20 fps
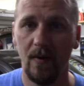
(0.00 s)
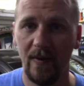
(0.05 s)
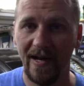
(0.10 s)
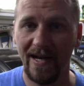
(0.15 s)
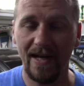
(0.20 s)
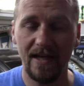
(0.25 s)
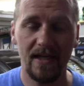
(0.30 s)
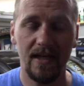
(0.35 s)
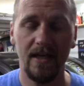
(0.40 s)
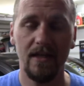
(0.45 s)
When
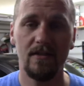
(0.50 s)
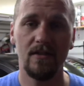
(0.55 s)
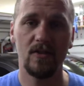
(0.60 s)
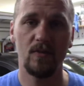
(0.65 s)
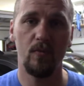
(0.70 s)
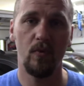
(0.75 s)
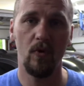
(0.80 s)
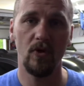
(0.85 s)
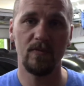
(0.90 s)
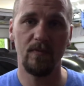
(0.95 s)
I got kids in
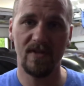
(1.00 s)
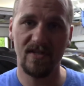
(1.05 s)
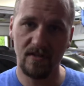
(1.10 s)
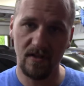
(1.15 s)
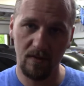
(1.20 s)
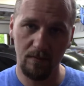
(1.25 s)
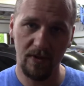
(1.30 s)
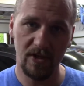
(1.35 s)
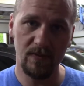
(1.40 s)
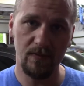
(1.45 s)
sports, my
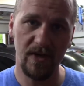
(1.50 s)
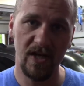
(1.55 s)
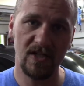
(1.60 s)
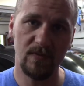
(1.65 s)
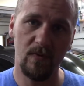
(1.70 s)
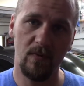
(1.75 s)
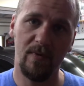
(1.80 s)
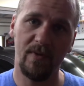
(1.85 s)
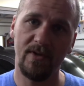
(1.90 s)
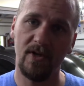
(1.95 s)
son plays
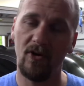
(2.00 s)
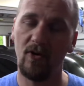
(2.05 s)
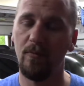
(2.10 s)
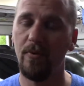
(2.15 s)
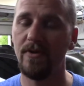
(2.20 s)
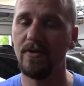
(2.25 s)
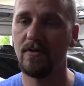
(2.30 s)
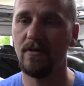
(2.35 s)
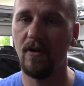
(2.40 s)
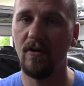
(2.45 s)
baseball. My daughter
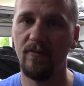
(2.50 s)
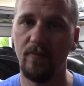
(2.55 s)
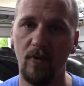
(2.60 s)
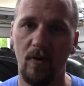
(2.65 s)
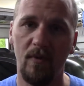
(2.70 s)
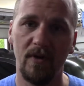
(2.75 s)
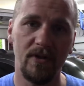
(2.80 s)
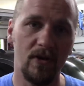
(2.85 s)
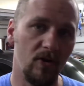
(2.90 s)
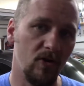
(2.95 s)
plays softball.
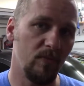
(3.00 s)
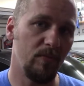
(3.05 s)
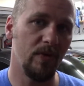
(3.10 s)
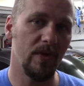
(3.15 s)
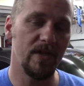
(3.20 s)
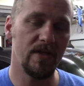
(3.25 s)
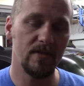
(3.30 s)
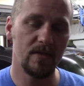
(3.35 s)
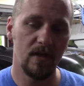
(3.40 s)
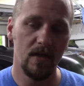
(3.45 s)
My daughter
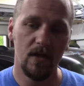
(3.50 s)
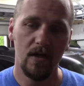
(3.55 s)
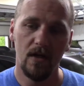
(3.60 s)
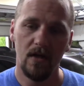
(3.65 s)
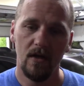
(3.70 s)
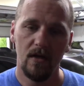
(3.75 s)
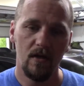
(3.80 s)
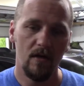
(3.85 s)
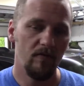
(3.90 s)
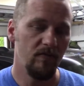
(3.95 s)
plays
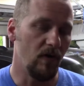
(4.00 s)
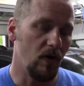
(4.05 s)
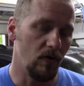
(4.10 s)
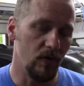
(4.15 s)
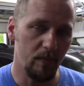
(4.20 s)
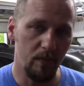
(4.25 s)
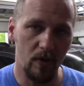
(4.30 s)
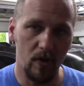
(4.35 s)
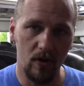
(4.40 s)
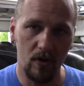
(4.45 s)

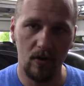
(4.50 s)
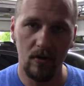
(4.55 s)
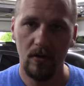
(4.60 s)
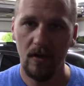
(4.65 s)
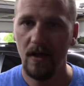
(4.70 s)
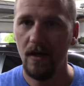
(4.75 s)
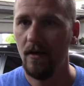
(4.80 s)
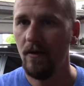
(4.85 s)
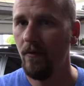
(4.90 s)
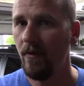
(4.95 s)
volleyball.
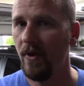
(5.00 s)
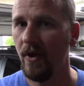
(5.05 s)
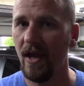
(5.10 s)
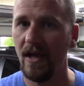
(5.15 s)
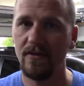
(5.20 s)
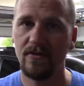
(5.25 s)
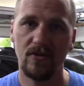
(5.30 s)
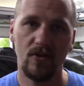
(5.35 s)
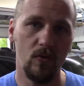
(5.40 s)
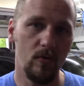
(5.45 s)
We've
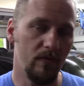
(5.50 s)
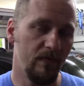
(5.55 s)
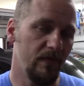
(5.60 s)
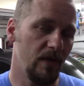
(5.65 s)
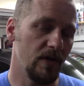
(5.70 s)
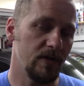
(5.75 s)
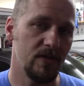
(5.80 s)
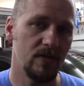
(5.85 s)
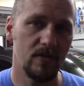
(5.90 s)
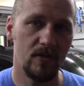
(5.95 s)
got school
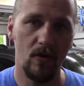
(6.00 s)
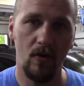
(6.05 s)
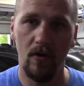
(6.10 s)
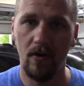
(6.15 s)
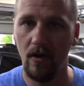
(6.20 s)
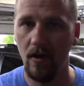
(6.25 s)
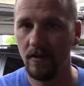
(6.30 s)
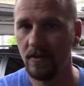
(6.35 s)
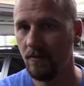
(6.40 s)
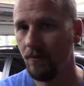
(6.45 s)
functions going
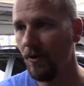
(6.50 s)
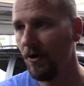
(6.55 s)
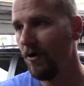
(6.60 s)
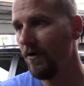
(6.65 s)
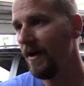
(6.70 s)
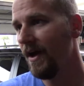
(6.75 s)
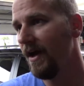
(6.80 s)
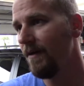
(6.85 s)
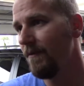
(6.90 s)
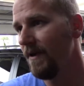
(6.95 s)
on tomorrow
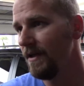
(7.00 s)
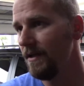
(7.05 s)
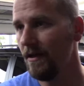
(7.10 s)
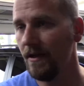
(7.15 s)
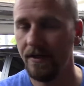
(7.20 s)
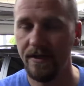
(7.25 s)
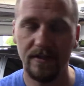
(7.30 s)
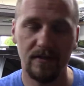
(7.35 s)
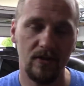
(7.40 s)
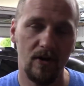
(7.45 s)
night. My
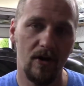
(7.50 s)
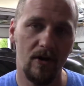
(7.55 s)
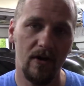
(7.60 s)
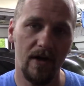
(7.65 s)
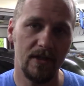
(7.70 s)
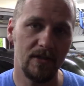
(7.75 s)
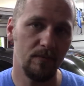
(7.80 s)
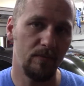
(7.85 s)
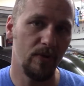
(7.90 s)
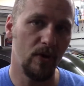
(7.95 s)
youngest daughter
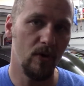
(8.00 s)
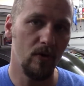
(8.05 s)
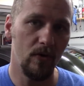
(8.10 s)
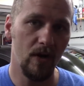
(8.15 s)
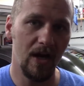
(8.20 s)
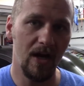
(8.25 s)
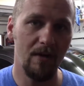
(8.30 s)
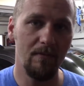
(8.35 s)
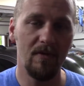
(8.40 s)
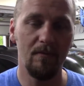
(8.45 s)
has a
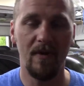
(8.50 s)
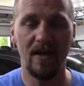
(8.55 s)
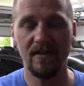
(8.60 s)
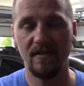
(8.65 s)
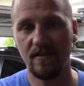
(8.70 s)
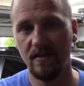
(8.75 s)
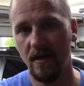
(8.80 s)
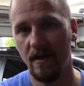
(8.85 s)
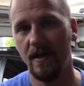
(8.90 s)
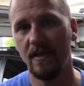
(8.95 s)
program and my
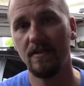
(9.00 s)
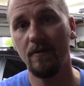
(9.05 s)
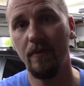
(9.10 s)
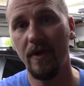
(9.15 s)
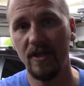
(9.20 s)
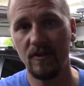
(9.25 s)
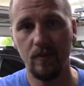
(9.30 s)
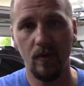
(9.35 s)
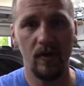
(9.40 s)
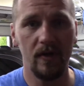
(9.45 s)
son has a
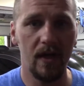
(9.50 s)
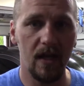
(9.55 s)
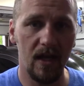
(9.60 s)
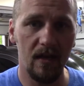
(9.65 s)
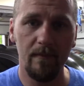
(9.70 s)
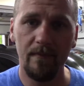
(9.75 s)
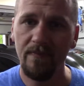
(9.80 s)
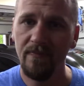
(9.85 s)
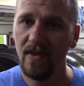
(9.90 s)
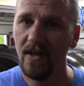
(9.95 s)
baseball
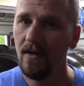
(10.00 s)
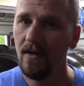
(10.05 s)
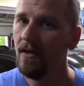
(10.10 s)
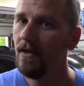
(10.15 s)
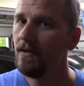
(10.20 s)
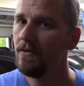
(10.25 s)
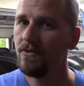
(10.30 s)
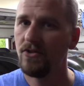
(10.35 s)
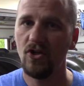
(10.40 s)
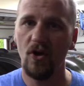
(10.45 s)
game.
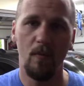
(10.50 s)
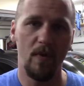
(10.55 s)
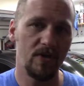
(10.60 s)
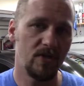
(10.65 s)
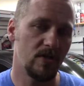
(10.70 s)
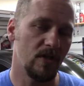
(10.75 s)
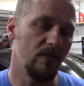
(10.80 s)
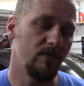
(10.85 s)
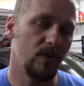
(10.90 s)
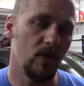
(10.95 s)
So much
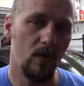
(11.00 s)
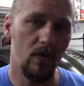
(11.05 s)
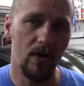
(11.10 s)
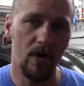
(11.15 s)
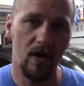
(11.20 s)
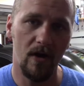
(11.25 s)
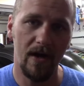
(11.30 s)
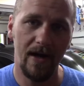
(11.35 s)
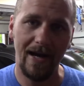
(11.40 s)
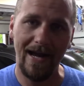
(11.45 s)
stuff going
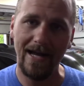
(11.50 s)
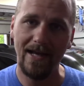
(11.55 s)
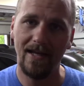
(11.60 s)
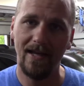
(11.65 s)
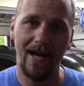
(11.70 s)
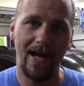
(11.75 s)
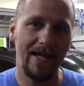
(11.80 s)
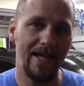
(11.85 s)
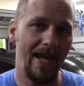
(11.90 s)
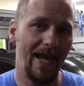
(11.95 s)
on. And I
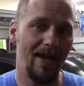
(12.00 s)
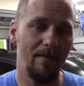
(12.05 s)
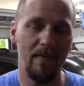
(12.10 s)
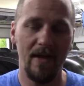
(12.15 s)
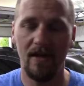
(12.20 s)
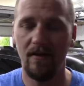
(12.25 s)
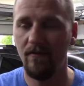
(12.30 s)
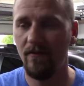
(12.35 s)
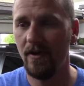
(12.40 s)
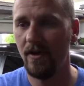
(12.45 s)
can't
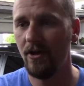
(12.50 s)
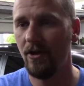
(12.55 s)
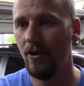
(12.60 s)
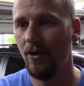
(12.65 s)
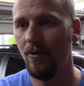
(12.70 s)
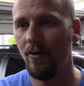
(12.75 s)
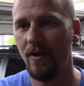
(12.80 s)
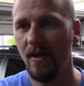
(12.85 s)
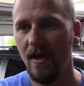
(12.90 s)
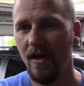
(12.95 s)
make a
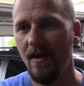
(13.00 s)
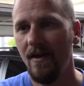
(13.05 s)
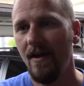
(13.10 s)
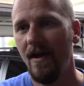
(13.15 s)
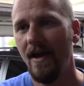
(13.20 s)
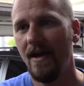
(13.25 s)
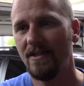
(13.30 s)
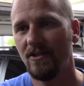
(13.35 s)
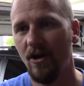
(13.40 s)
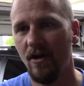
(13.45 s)
video
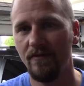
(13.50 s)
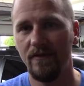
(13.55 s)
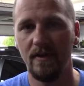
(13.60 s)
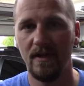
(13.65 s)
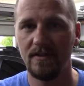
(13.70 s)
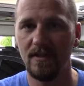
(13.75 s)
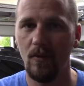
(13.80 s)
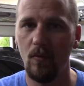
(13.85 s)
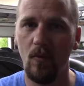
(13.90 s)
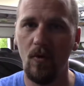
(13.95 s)
as often
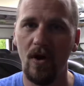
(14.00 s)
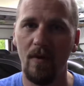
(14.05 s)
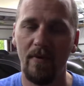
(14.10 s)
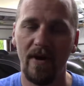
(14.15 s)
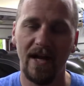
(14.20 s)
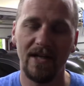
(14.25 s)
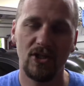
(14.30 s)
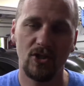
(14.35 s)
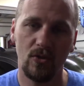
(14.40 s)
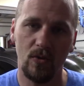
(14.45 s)
as I want, but
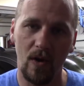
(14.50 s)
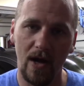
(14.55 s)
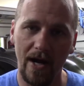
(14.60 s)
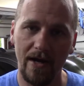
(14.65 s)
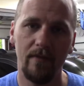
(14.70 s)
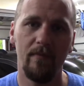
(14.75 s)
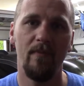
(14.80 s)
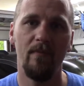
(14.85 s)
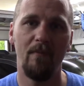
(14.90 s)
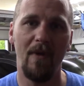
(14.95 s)
I
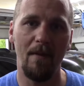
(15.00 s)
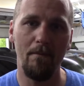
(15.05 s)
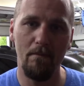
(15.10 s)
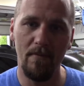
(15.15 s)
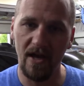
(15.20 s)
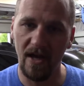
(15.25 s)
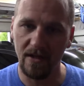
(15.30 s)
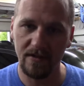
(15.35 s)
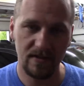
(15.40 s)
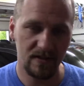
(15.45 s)
try my
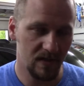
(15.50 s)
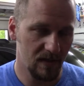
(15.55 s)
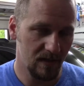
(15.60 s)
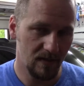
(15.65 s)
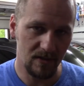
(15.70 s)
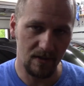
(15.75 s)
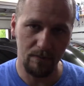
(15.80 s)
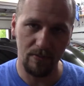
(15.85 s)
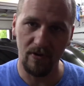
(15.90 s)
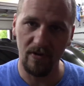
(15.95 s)
best
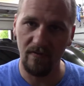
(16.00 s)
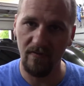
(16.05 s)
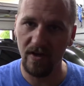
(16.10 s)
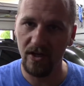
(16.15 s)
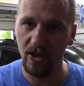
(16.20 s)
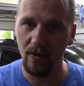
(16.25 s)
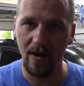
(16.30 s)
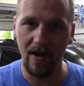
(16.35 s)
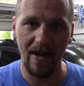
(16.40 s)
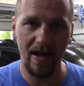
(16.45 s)
to put a
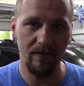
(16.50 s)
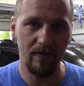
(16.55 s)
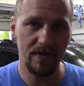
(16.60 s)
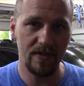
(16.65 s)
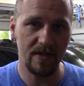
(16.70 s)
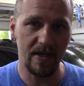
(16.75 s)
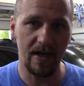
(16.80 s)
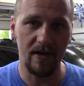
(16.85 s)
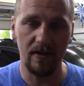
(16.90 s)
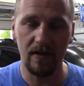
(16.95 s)
video out every
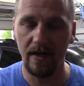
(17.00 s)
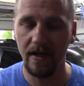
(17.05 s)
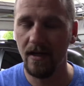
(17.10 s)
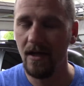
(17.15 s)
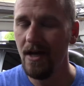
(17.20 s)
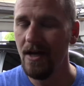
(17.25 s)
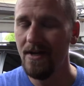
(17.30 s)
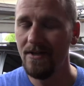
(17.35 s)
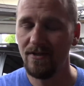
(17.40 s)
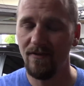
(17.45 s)
Saturday.
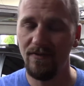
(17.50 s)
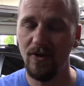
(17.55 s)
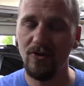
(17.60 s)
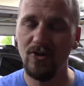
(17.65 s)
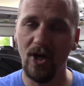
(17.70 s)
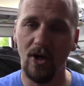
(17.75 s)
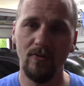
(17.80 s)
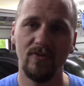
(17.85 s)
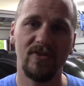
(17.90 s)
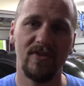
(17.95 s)
So if you
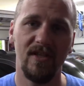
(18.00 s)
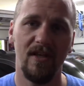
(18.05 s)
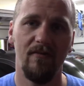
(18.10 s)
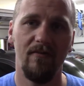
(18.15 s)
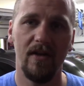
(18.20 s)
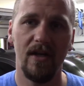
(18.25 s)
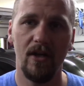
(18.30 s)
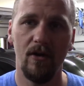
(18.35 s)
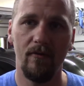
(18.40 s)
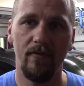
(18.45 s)
don't see a
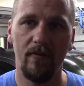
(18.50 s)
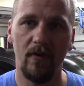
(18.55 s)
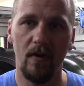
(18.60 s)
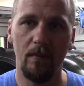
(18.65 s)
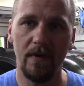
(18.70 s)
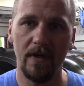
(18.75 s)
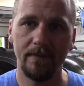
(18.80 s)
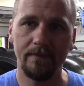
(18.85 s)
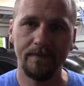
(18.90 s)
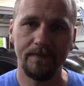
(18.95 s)
video from
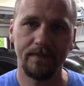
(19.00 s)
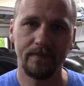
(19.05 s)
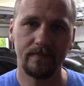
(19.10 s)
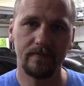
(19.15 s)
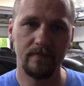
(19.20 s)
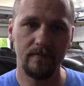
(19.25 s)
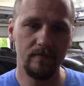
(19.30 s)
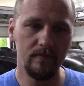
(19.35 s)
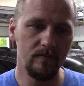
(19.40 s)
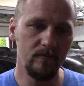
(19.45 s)
me
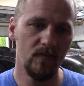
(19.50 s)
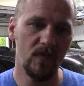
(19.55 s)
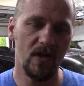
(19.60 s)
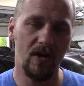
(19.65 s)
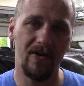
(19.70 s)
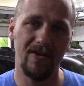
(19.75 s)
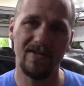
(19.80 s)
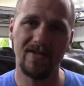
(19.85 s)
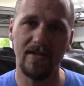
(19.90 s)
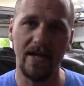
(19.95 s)

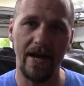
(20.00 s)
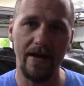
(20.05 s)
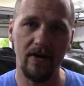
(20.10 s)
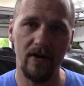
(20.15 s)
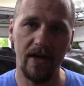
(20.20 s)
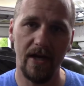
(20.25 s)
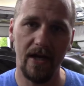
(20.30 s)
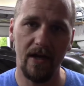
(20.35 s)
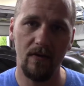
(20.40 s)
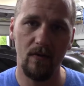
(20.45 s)
on a
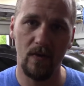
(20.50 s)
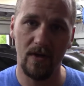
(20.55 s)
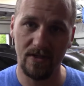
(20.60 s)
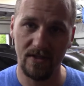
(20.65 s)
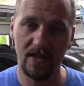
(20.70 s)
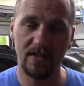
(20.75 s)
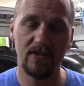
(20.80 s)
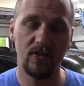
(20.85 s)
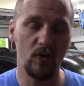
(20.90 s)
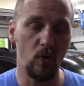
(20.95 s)
Saturday, because
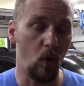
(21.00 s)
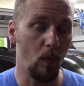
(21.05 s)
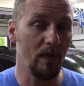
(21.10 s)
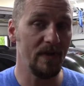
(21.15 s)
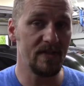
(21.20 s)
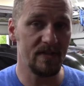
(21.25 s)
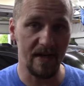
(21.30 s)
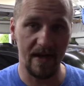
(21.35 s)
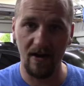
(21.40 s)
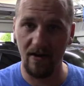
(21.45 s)
that's
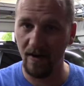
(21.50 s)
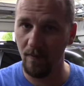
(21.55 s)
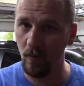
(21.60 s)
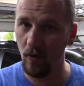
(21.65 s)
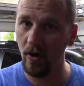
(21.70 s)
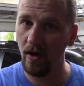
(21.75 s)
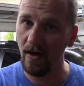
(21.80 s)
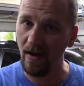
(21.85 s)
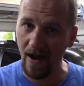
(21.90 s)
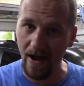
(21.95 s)
normally Saturday
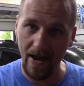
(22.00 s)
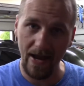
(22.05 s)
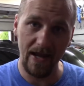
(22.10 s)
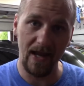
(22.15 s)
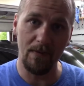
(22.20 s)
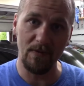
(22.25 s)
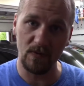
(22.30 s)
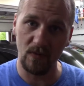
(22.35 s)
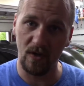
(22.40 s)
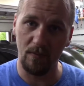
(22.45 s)
morning, 9
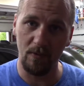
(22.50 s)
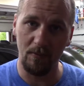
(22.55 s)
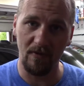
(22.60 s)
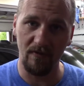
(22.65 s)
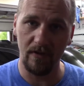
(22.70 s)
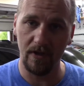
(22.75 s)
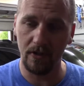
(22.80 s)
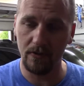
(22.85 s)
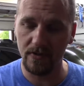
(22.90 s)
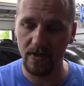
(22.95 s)
a.m. is when I put my
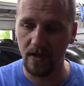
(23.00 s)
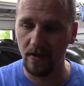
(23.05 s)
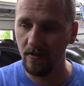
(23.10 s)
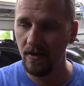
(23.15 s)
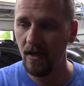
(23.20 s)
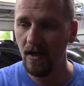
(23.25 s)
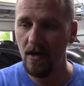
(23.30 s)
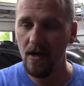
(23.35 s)
videos out.